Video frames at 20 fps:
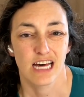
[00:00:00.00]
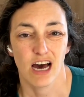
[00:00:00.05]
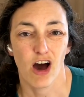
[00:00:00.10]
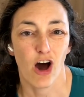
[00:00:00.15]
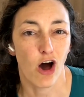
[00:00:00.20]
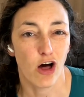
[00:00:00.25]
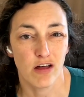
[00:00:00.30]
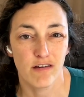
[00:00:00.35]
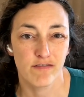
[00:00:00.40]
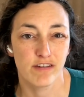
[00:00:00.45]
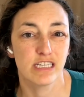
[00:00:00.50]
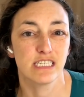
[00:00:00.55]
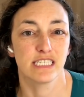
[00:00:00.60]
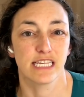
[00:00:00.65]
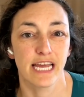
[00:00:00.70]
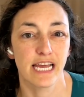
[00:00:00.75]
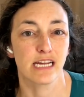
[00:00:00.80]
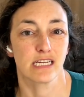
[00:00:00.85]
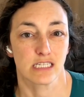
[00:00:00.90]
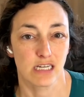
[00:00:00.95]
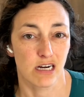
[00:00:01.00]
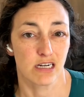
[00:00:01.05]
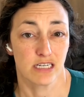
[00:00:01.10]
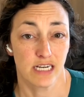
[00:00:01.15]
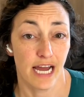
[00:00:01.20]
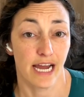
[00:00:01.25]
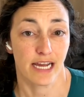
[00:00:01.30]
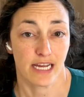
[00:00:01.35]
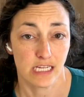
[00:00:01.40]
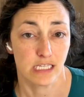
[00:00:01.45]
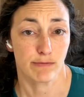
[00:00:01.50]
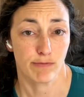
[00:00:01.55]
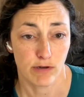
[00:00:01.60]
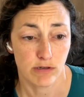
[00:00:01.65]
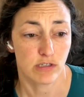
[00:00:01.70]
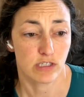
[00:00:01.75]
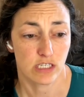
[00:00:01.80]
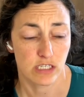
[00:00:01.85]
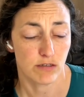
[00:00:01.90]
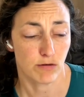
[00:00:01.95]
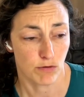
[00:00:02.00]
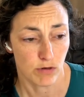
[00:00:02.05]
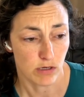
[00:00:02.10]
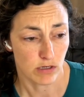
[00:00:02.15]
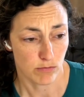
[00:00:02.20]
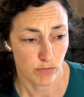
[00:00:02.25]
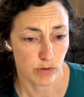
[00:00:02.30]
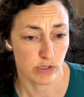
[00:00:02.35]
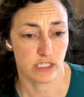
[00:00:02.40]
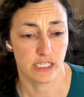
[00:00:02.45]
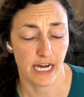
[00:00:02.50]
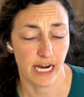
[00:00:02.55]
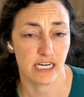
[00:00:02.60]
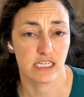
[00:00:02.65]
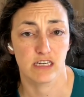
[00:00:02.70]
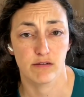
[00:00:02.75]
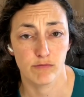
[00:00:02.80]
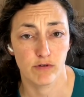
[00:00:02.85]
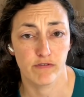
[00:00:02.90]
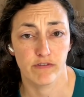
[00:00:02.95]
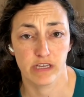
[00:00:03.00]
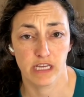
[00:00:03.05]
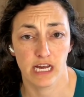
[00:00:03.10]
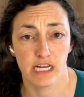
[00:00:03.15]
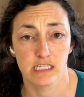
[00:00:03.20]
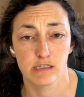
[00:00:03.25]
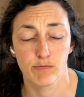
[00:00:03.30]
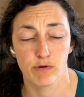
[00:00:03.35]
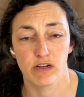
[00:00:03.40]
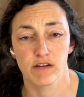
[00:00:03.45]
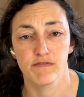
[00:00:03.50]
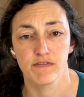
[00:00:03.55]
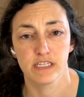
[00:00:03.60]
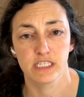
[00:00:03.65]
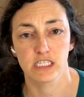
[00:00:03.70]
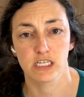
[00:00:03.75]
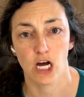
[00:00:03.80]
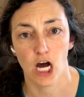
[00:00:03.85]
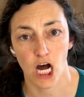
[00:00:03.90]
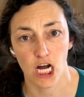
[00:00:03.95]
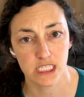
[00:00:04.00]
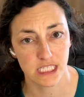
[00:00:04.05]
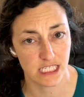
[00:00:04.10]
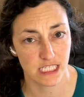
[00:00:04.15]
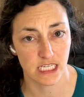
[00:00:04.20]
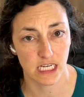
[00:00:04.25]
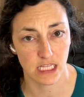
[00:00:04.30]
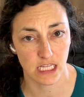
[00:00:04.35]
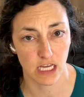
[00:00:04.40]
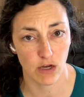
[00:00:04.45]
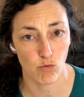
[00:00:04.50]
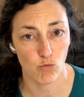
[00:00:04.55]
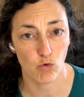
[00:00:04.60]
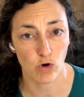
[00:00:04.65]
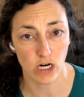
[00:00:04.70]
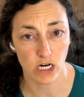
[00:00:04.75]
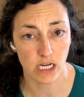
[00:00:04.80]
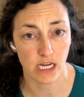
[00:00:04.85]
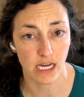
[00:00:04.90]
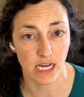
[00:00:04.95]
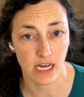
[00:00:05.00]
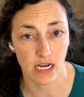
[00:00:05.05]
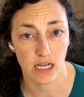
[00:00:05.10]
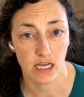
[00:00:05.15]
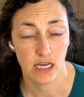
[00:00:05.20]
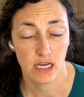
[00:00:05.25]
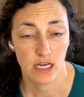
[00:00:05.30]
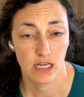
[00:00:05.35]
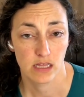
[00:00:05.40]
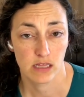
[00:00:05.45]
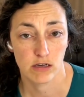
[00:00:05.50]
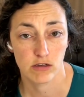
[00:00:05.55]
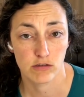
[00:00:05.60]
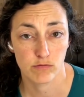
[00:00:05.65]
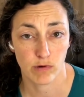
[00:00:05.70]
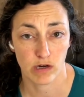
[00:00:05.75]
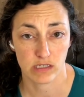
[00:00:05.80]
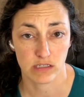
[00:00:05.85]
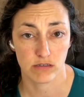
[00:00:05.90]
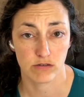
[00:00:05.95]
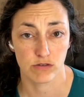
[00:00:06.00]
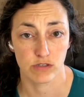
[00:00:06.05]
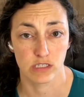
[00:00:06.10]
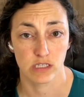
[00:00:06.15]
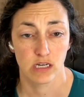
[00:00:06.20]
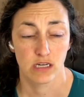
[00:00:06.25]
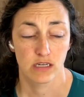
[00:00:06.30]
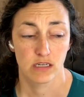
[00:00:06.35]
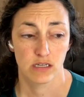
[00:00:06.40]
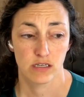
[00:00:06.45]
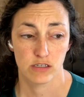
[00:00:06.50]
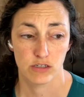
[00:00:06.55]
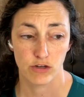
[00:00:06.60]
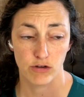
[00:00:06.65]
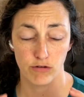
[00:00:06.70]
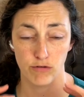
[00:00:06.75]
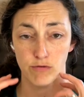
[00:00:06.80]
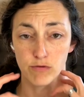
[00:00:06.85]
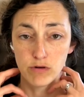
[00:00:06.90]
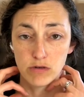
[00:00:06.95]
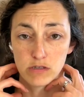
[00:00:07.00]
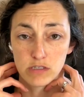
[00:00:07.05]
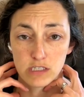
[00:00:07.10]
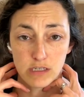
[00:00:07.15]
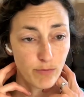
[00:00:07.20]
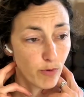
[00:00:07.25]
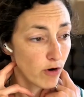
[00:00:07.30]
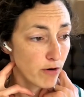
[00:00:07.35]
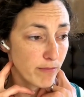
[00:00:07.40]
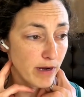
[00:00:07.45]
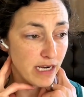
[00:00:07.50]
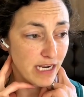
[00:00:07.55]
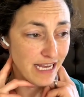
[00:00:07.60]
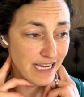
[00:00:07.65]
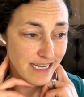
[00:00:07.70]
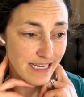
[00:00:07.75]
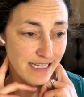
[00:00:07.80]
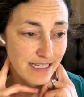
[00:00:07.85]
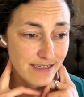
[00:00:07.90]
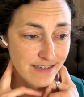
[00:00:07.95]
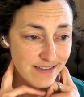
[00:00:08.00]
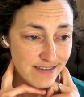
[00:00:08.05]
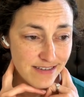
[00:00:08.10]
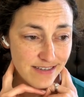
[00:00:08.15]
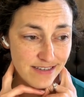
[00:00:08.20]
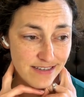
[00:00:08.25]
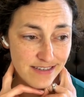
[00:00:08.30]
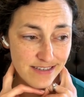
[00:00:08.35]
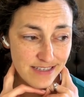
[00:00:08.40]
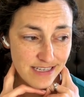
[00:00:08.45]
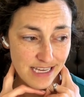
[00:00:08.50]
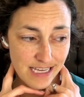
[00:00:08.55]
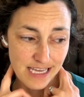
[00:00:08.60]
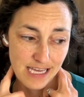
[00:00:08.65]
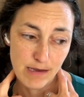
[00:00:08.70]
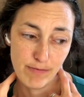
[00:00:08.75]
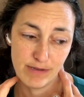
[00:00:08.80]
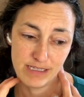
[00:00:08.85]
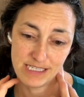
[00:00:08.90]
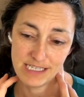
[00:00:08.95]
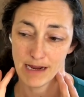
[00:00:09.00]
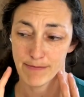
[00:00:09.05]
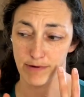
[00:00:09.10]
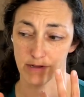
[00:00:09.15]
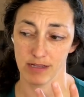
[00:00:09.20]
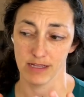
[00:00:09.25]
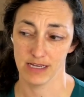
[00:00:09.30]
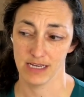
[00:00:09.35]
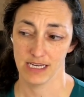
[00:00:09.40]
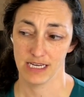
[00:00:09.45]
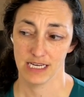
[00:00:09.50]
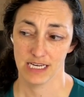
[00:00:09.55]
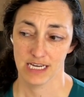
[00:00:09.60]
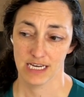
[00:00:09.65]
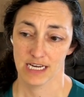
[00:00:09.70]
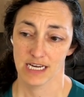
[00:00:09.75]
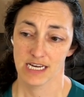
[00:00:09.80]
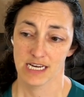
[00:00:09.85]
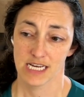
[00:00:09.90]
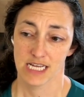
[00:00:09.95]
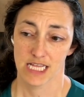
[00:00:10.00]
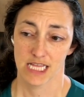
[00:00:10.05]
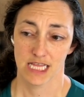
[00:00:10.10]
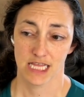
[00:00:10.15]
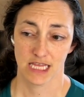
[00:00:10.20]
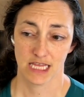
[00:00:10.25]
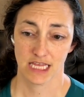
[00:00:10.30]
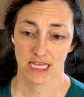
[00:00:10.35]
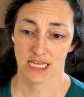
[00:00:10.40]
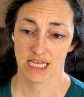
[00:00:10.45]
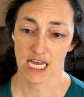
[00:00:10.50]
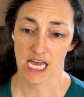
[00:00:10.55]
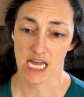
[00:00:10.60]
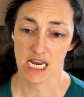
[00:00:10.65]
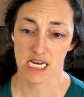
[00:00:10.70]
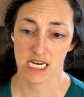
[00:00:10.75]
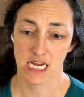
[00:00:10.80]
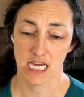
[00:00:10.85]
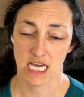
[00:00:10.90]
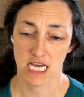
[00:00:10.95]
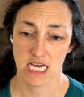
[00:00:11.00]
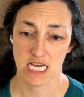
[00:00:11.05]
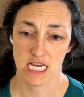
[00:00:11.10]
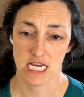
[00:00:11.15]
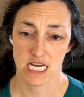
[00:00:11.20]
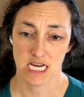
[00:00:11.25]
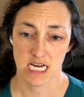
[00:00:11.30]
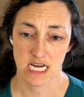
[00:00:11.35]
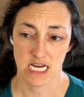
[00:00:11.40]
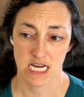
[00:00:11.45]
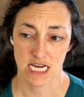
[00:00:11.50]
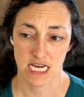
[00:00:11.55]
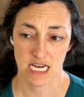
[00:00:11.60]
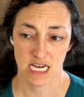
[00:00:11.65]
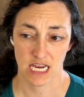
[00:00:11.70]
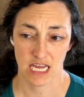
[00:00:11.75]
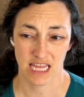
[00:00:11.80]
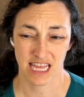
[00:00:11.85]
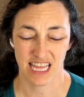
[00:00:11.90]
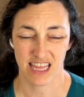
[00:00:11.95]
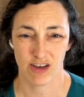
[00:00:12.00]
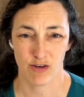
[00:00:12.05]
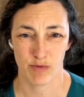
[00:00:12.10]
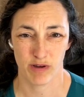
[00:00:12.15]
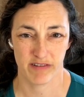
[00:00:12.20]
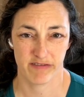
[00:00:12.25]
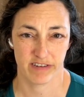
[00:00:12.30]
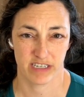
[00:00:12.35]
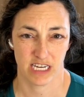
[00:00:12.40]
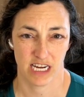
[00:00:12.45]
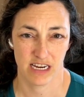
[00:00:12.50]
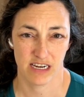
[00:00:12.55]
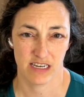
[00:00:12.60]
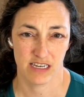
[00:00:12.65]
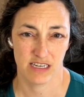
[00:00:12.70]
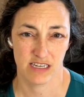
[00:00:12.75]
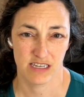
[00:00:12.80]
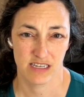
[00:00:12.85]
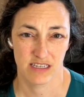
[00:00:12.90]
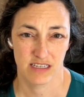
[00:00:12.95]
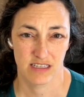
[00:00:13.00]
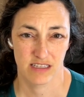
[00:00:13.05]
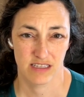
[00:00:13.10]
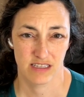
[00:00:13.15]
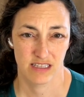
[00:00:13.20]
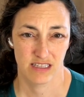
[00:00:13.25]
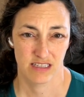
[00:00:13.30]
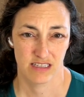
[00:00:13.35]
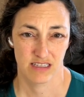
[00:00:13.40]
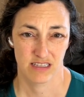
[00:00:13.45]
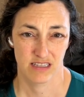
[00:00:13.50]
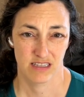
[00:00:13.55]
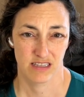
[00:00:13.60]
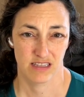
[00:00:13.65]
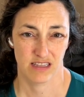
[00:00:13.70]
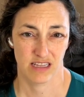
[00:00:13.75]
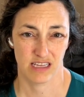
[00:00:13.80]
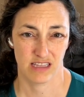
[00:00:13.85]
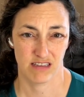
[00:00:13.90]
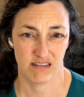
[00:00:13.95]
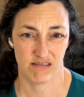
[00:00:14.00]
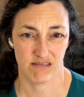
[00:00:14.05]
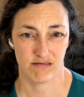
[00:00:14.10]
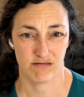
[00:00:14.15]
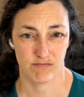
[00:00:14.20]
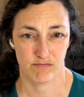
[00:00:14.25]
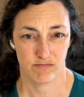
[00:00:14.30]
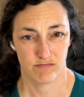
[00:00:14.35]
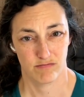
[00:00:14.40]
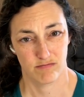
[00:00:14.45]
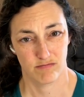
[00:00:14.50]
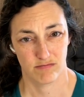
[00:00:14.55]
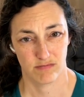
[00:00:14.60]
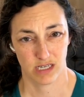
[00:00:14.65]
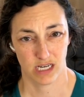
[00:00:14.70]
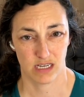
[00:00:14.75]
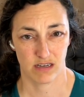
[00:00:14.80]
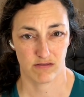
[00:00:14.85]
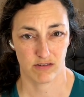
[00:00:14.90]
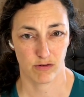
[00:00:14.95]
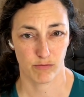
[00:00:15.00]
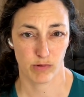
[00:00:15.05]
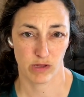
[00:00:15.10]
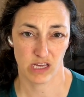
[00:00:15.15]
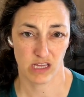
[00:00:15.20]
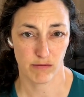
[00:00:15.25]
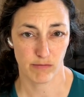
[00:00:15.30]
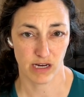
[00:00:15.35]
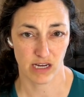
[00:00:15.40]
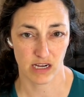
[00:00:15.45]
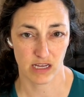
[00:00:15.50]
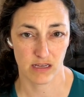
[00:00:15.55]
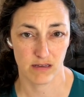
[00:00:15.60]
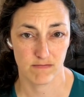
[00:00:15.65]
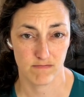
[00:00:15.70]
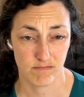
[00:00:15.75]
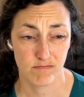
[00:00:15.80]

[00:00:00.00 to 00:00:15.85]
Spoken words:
all of these things, our neck is supposed to protect and move against. But if it's constantly working those muscles to support my neck and keep it stable, then you think they'll be over tightened? Think they'll kind of complain about it?